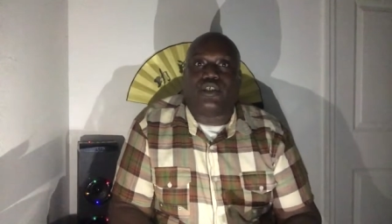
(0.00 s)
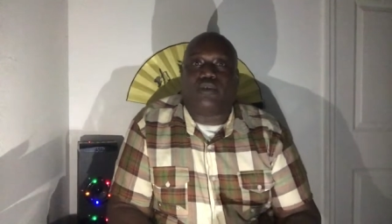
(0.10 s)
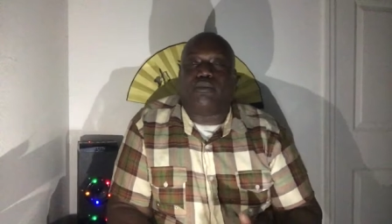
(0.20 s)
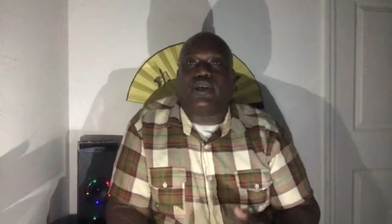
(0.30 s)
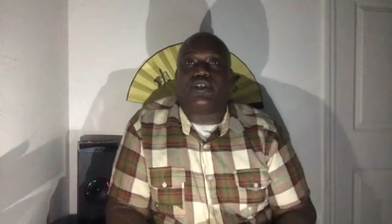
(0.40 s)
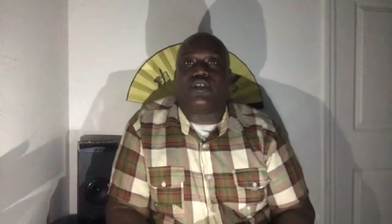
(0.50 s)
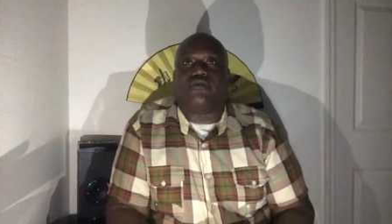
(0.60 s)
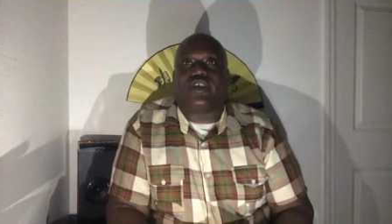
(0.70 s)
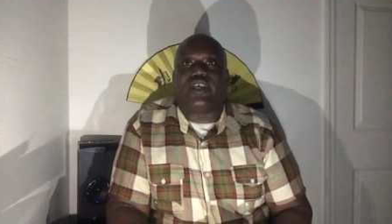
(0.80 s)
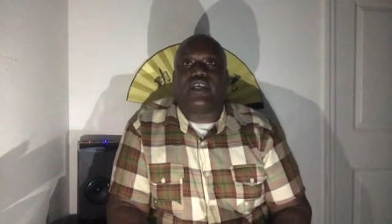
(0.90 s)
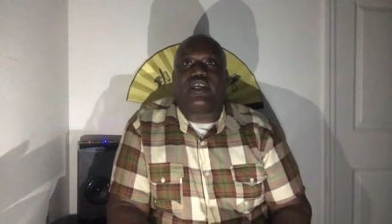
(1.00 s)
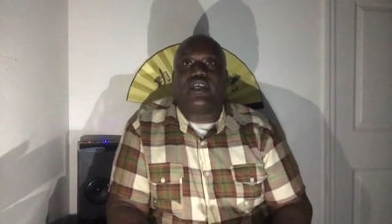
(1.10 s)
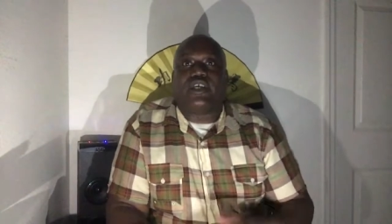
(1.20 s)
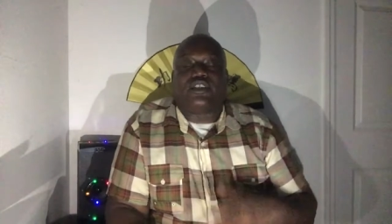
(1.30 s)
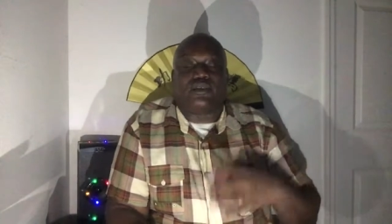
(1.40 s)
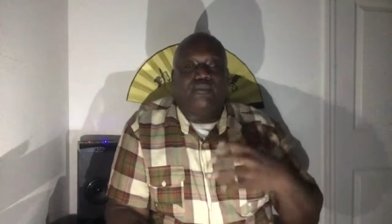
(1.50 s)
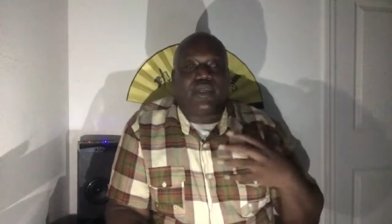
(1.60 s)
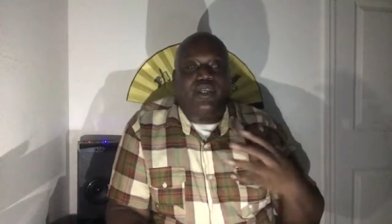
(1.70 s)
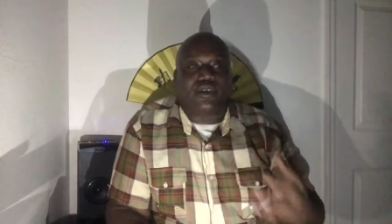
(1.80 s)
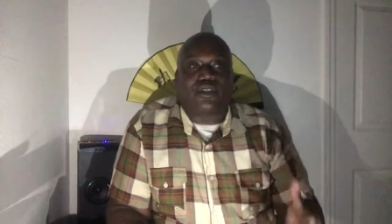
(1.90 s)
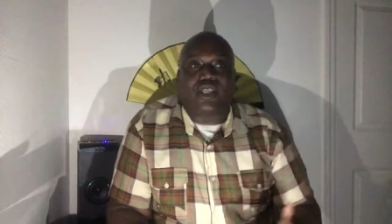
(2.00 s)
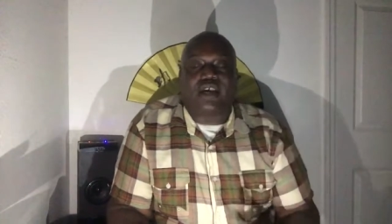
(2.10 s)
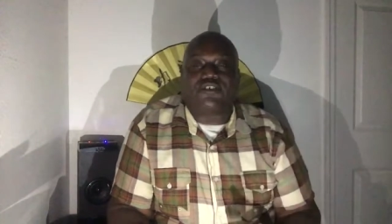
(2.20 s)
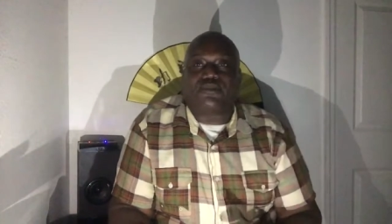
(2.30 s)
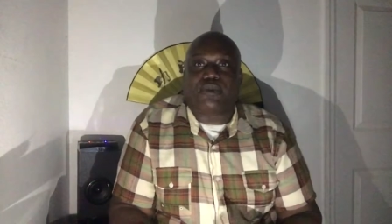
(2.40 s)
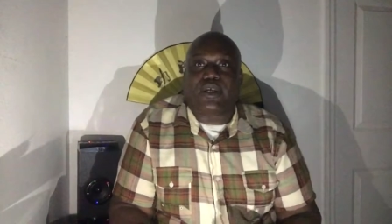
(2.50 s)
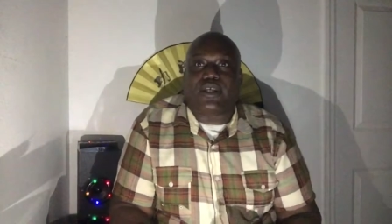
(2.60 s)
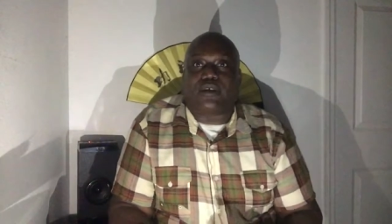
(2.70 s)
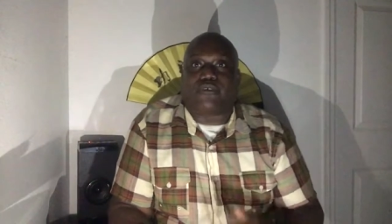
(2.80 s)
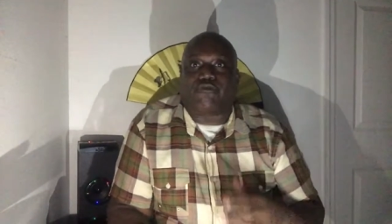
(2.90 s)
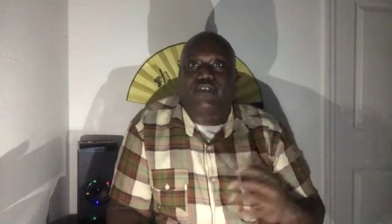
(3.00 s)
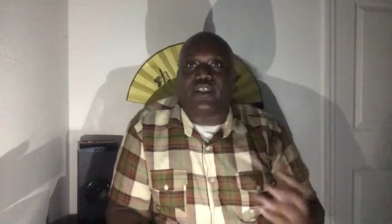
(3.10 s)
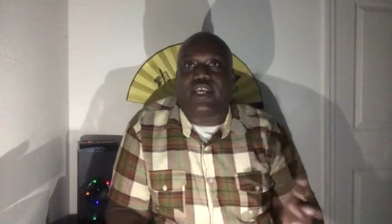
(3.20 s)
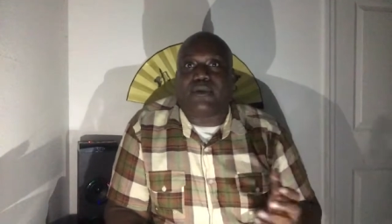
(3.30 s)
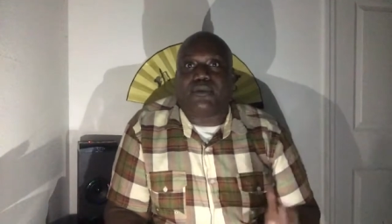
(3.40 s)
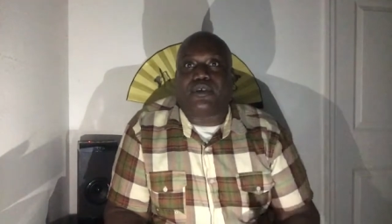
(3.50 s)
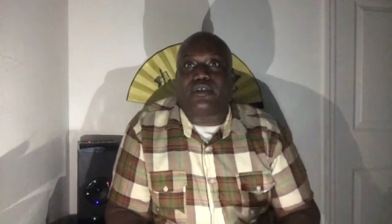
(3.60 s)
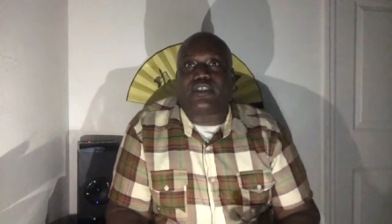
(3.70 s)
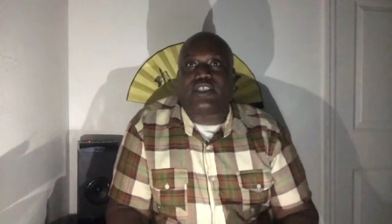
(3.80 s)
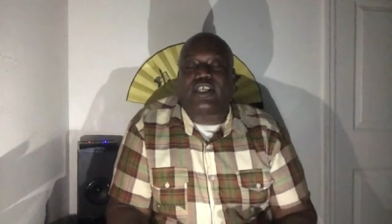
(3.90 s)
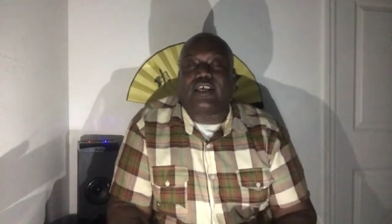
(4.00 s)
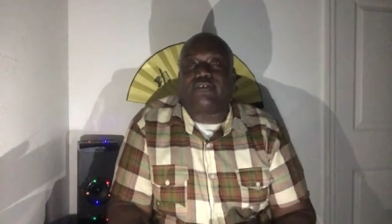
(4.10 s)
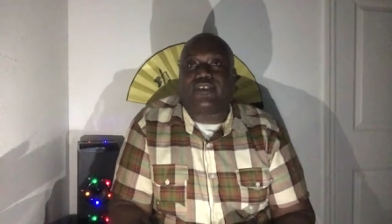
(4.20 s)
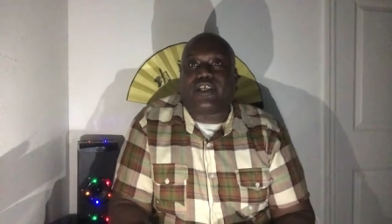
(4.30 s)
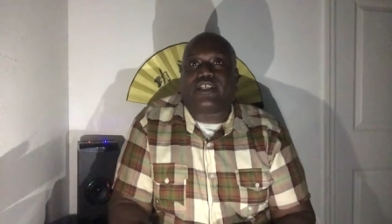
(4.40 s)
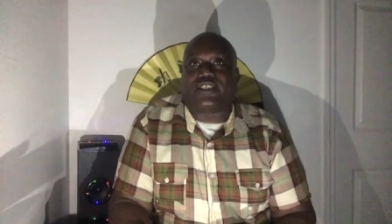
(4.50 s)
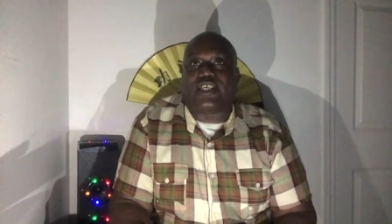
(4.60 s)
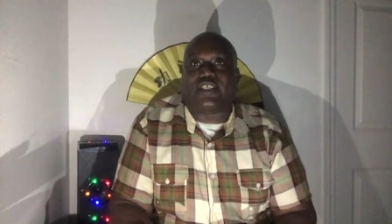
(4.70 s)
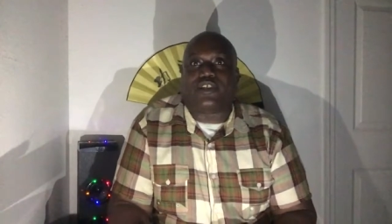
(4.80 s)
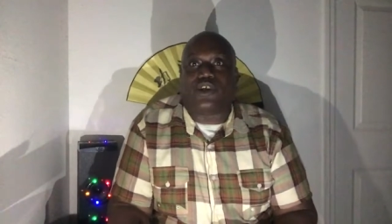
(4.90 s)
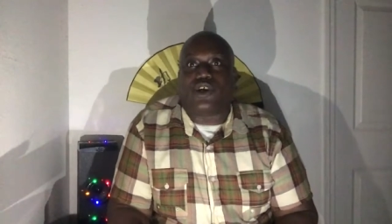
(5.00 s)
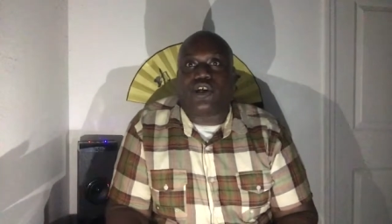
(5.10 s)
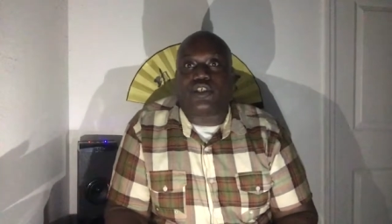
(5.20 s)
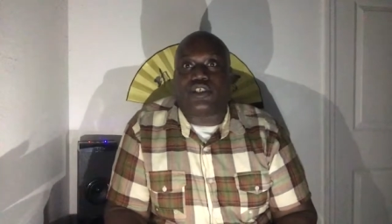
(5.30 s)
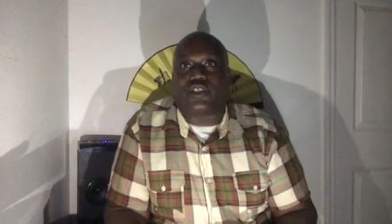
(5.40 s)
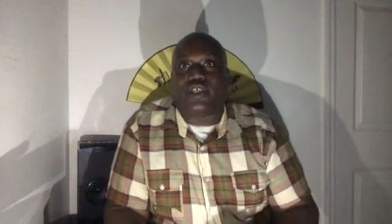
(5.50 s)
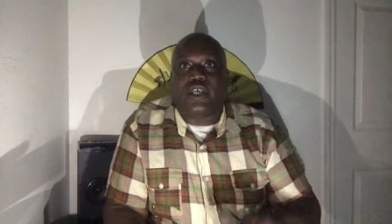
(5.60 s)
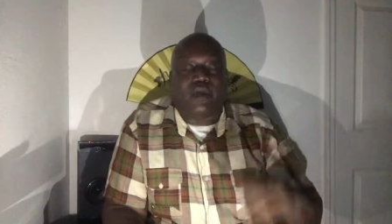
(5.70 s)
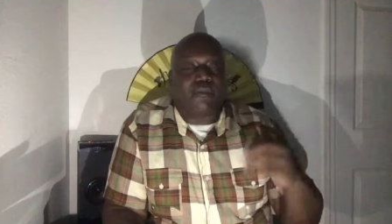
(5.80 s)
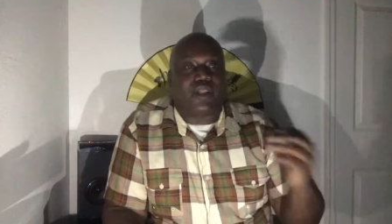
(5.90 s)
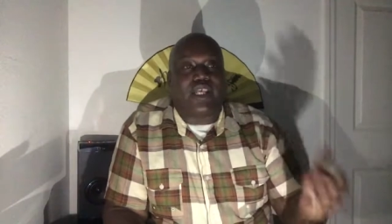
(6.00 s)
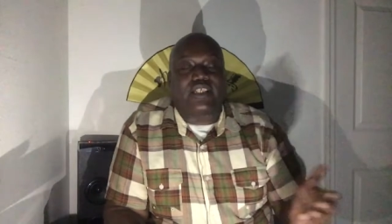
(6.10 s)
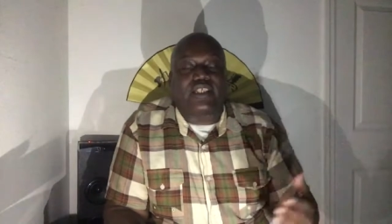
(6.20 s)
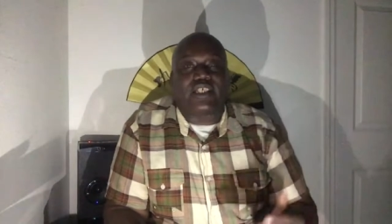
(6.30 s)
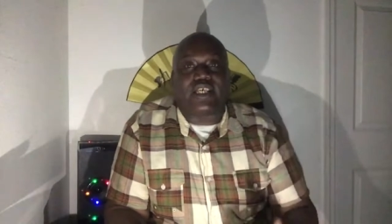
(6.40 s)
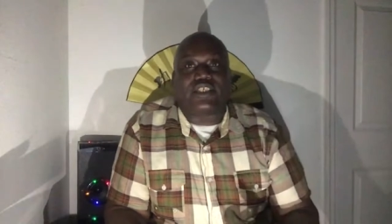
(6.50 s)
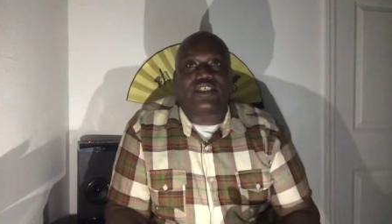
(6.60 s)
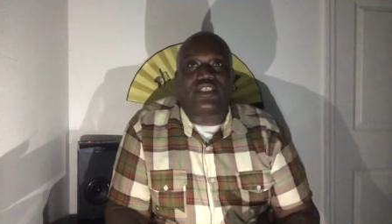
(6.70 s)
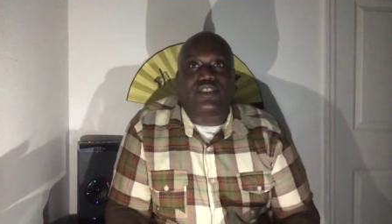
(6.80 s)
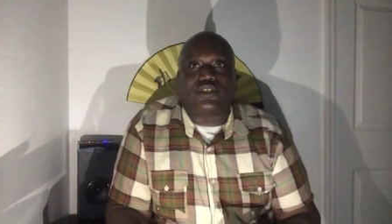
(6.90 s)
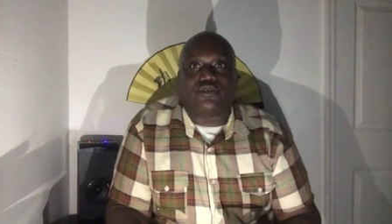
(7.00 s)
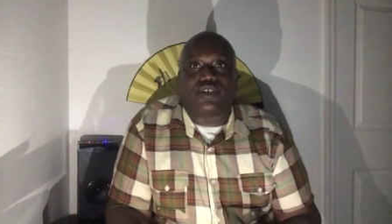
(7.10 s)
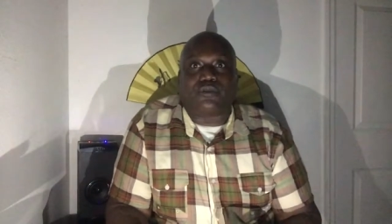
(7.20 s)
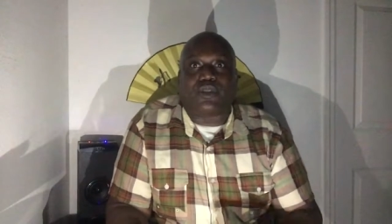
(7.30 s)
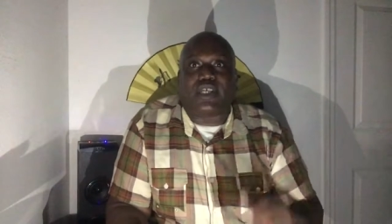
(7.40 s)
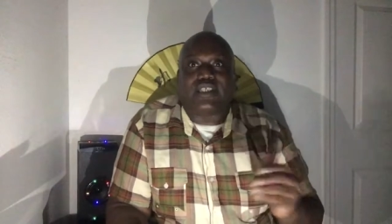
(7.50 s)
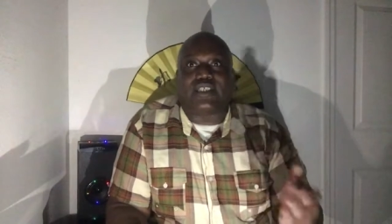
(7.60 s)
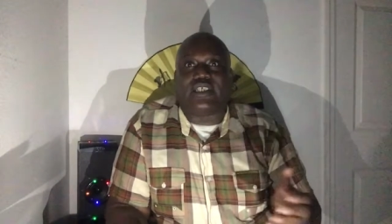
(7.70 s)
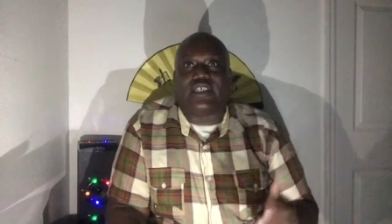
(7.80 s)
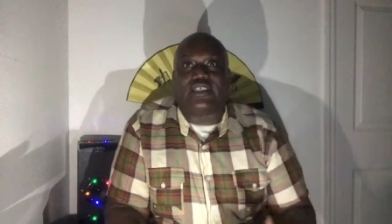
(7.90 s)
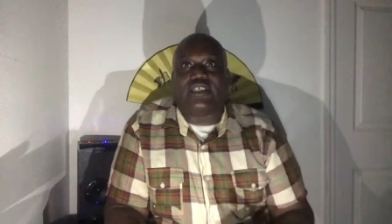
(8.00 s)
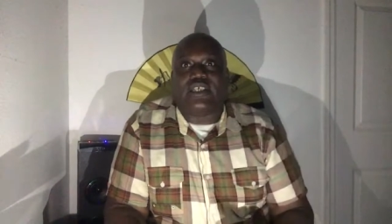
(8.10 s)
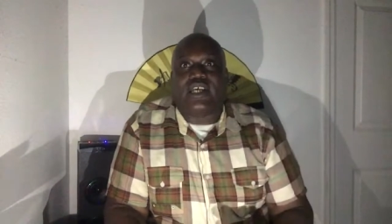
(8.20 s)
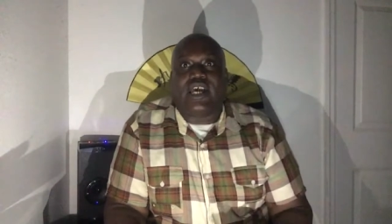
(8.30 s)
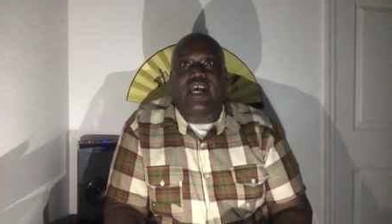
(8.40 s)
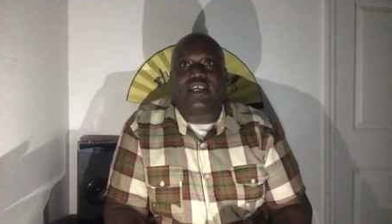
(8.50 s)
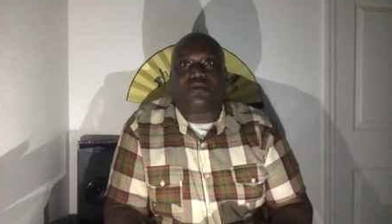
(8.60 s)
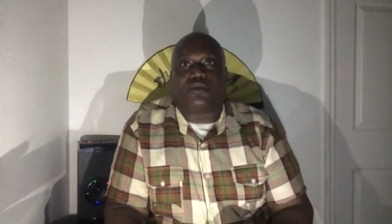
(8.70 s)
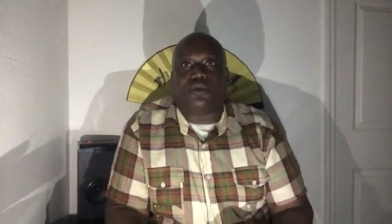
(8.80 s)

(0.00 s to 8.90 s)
You bring us over here to make your lives better, free labor, slaving us like dogs, molesting our children, molesting us as we